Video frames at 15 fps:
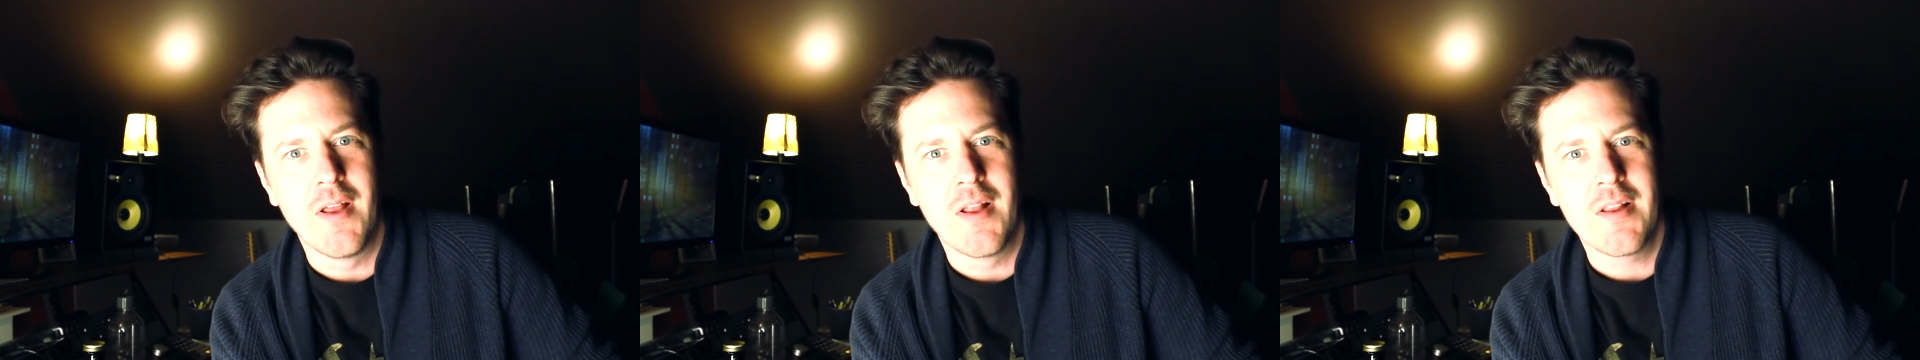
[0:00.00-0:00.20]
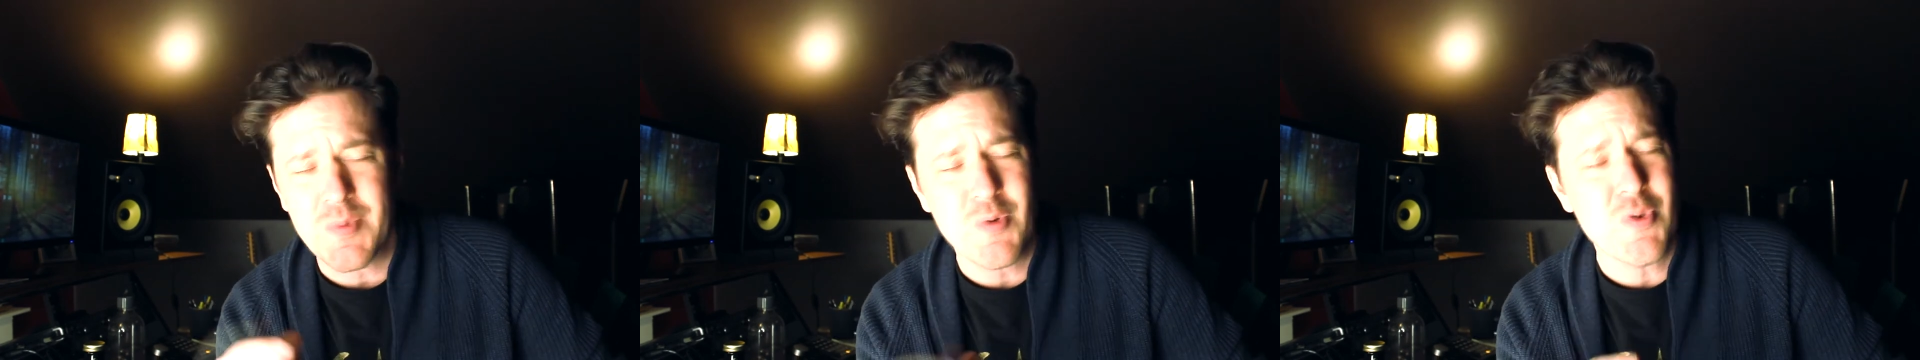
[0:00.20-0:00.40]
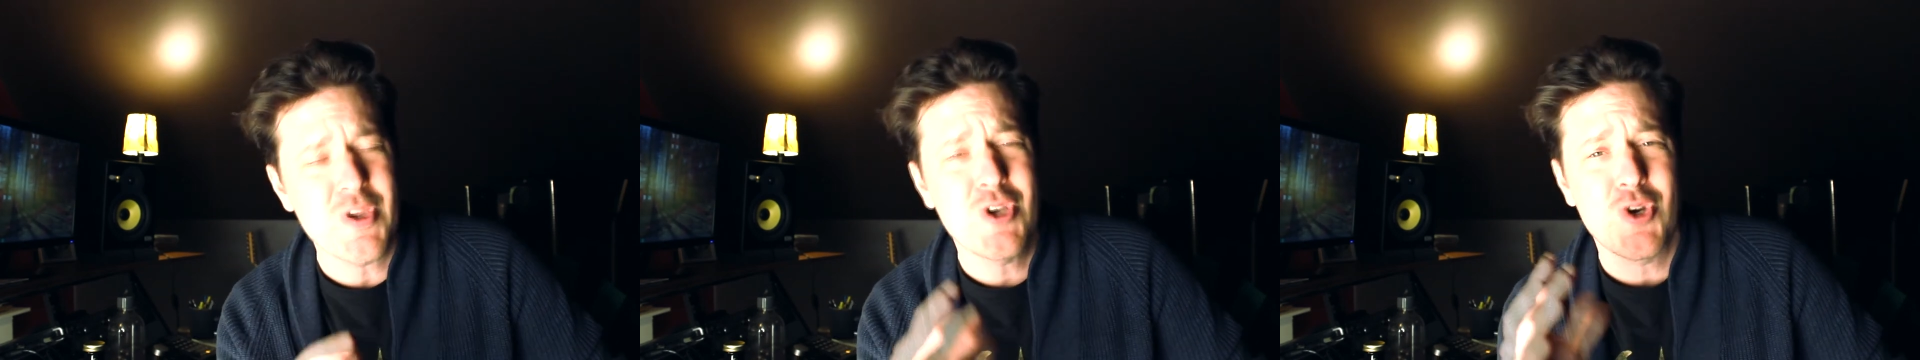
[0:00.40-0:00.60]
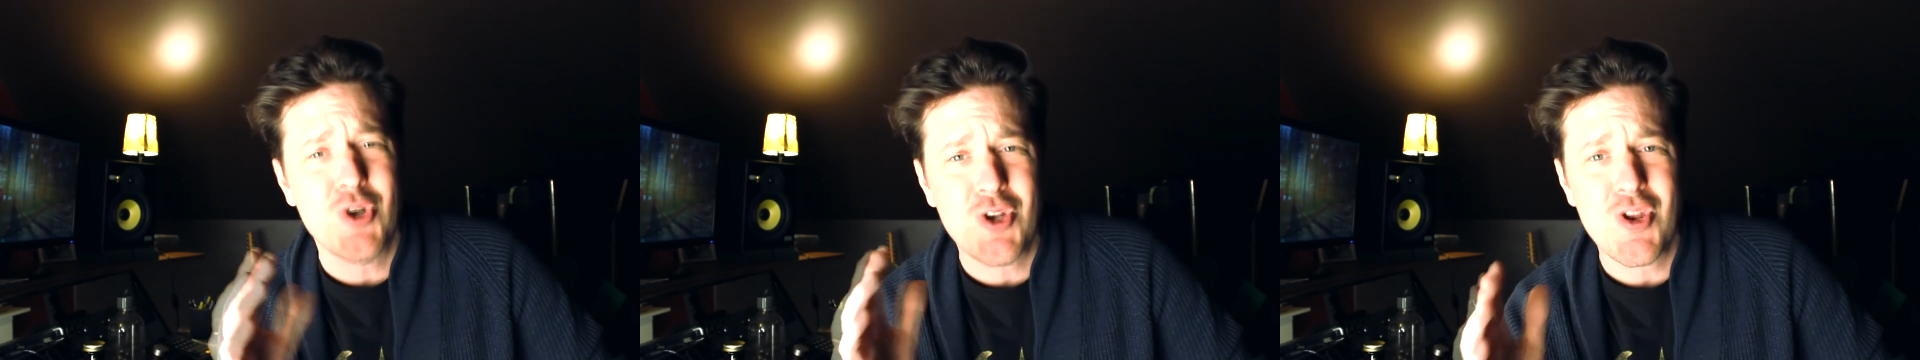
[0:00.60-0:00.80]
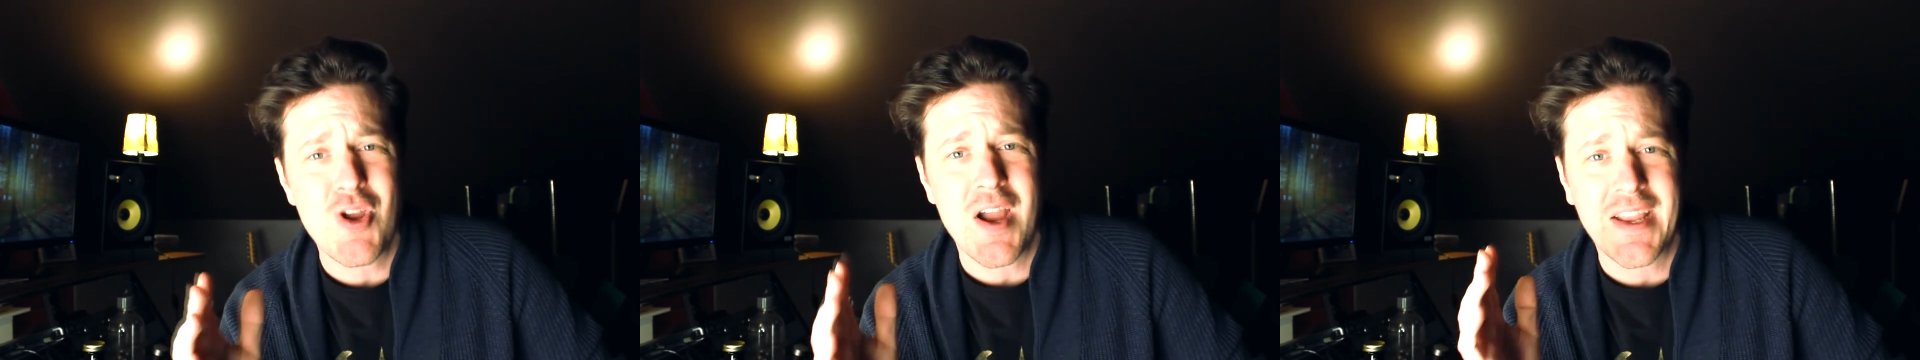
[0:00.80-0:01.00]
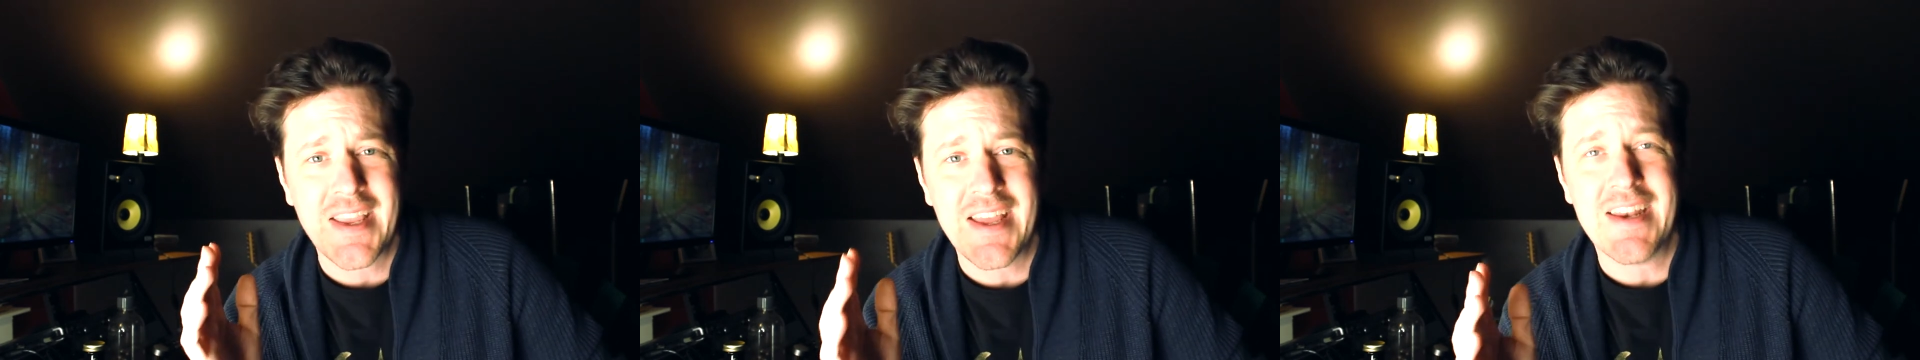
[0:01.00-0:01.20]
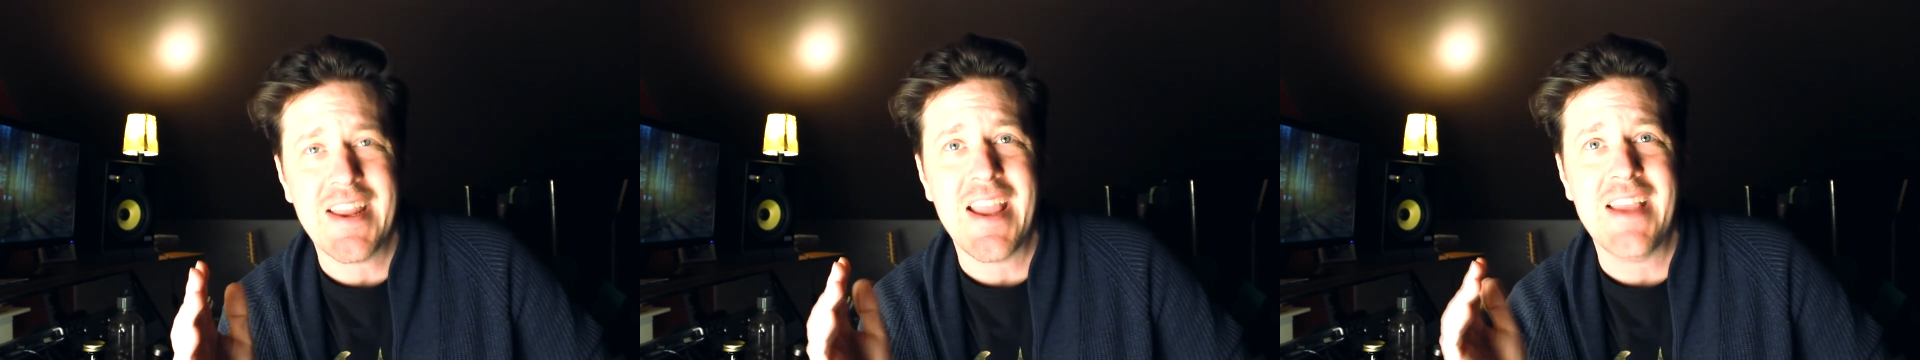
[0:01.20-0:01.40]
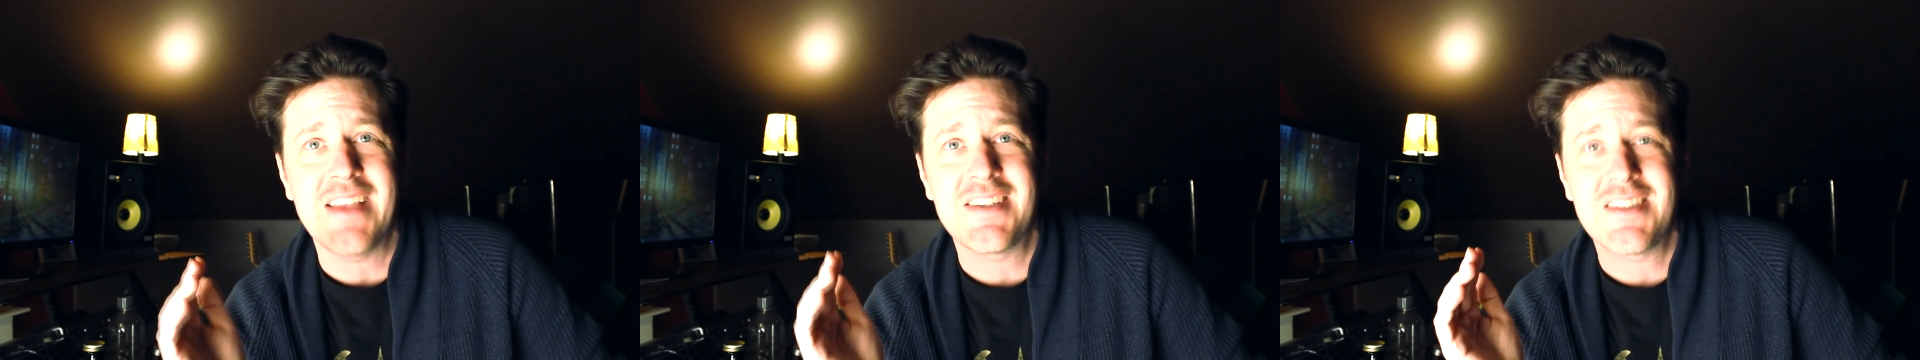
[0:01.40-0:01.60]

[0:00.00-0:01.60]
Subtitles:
I mean, we could not get a